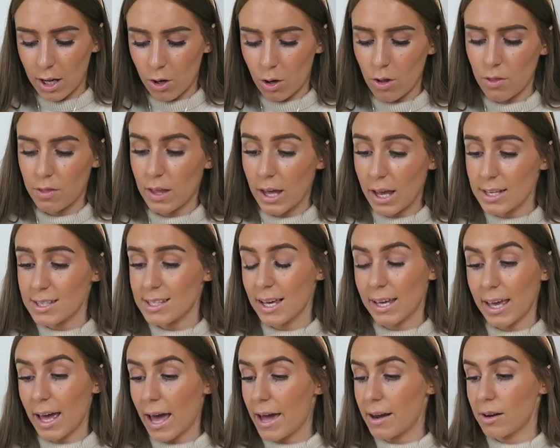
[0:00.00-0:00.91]
I got this
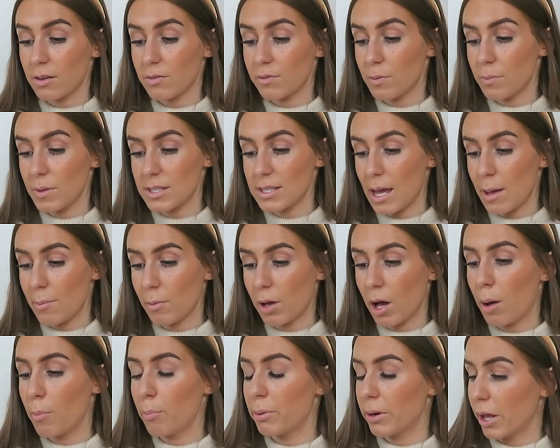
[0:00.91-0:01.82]
again from the
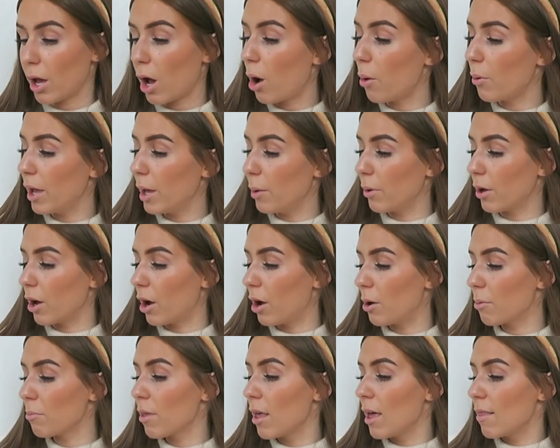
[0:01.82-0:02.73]
same company. Oh, here we
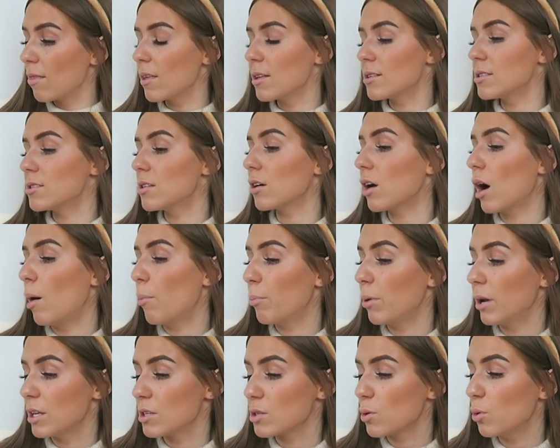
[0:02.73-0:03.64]
go. This is the
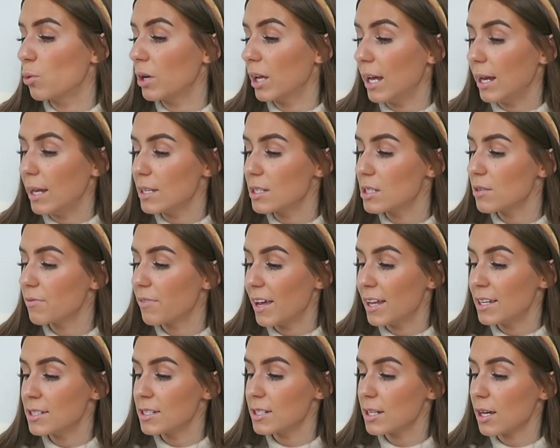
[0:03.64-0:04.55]
company, it's called East of
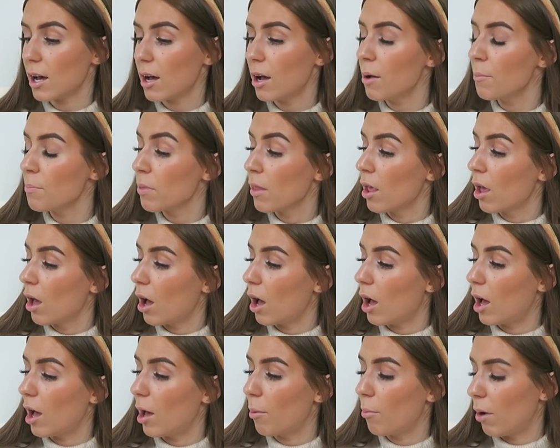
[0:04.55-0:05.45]
India.
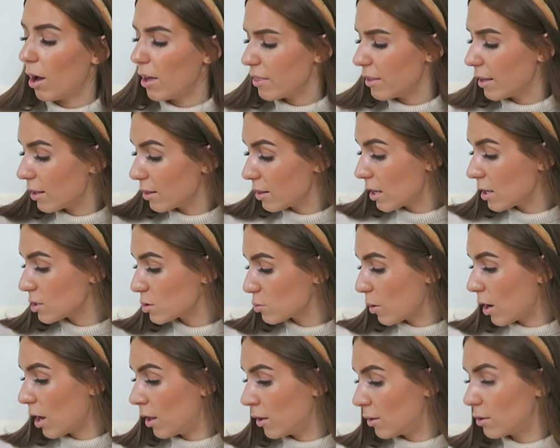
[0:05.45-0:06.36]
I think
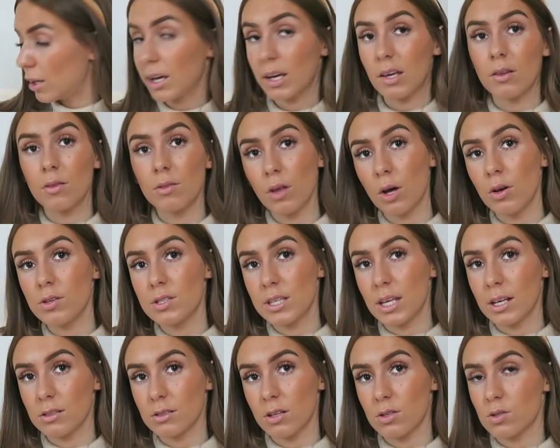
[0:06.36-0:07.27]
that's where like those
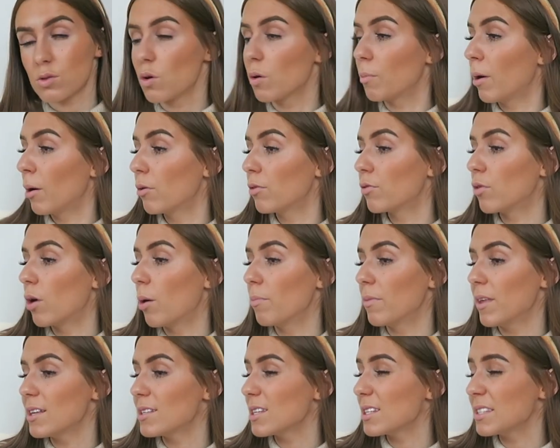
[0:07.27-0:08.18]
things I was talking about
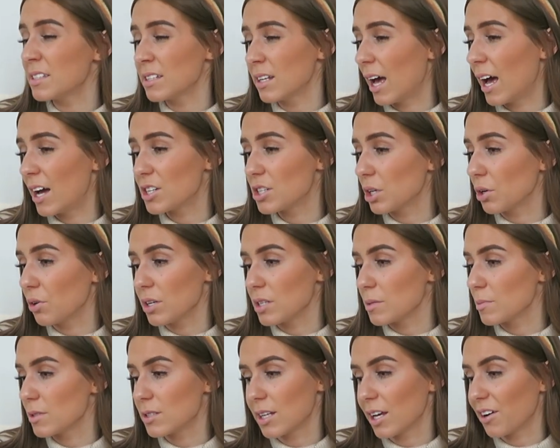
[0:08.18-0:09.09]
from. This isn't actually a
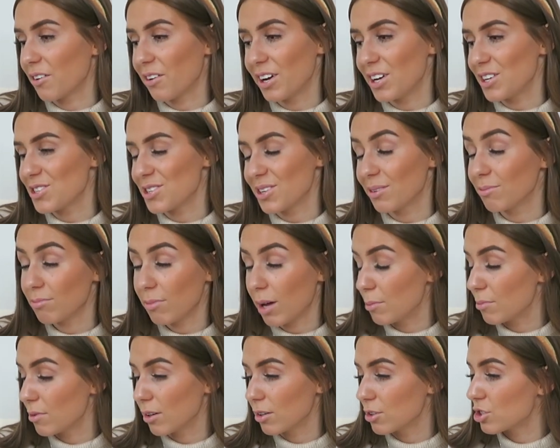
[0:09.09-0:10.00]
Christmas decoration.
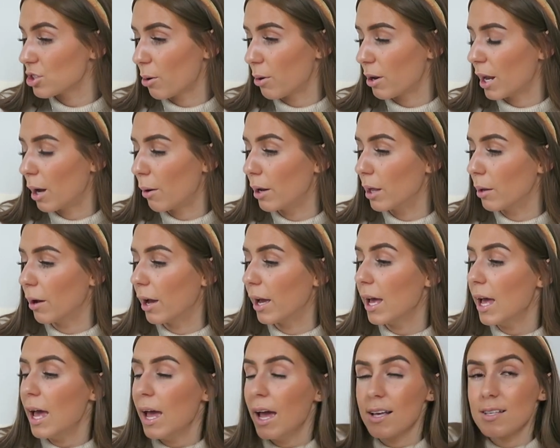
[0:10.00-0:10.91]
I'm going to show it now
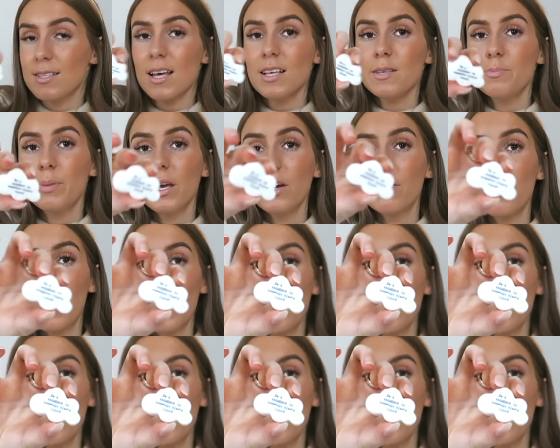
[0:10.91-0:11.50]
anyway. It says be a